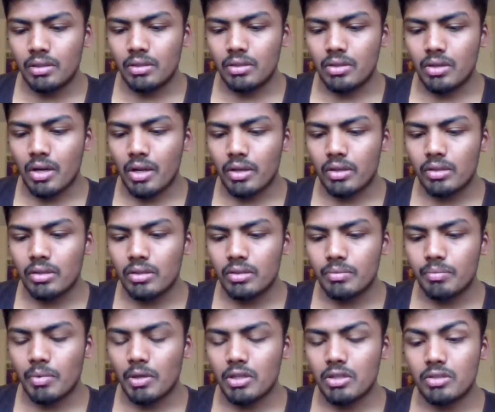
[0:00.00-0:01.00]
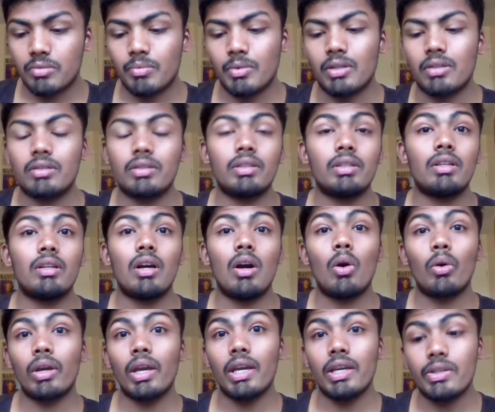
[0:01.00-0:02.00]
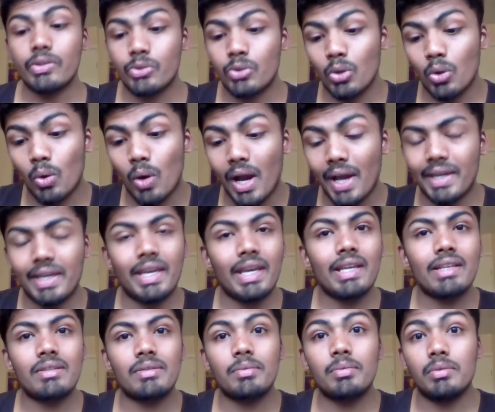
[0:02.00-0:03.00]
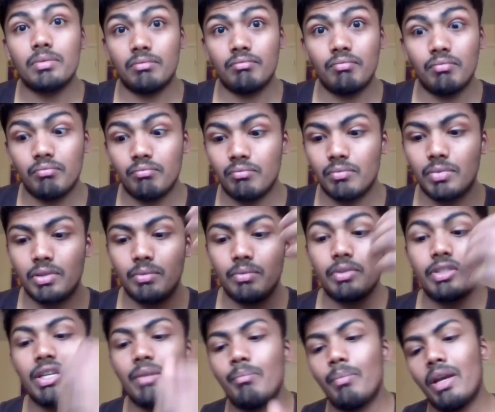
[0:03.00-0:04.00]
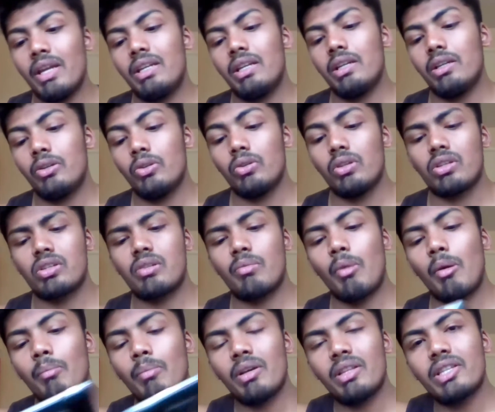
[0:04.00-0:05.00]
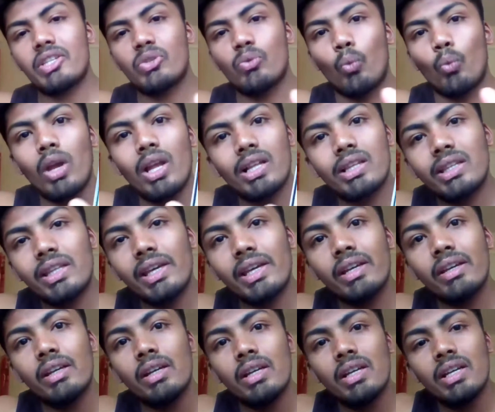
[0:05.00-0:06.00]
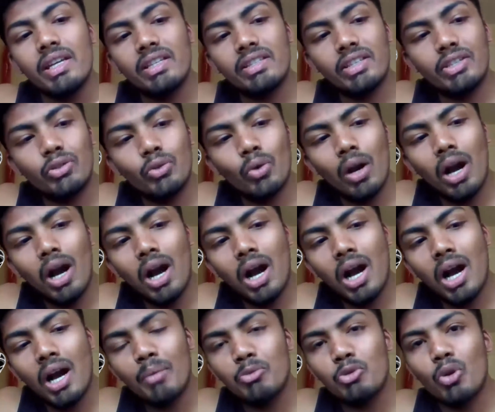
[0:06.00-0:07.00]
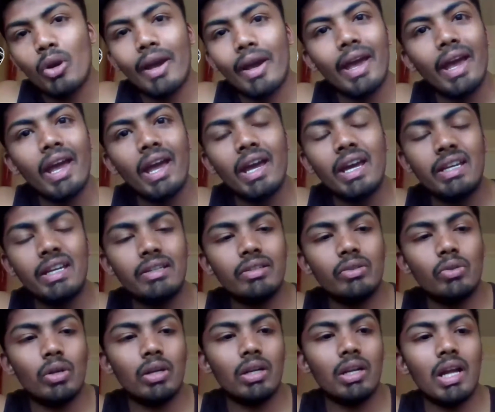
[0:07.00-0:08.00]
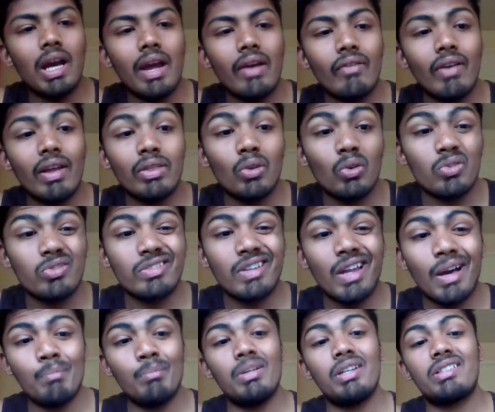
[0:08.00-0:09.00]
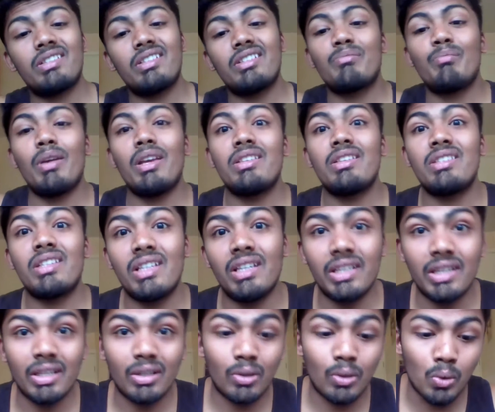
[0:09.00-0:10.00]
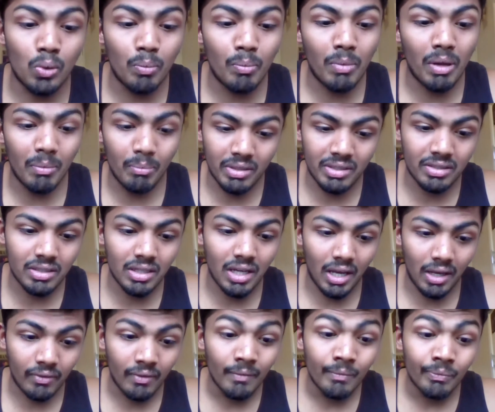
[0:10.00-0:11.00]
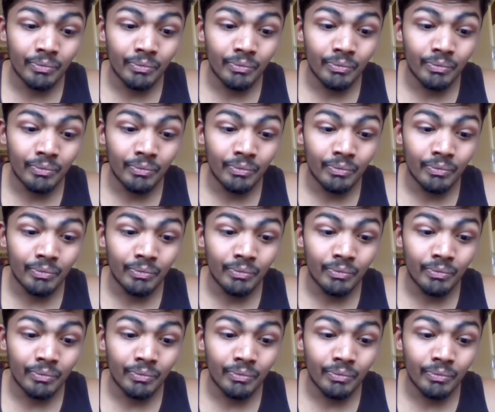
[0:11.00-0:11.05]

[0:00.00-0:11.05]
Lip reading: dragonish punishment. Okay, so I guess Jinbei didn't do this. Remember, this wheel thing, is it your arm, your head, your life, and those numbers is basically the crew member's life.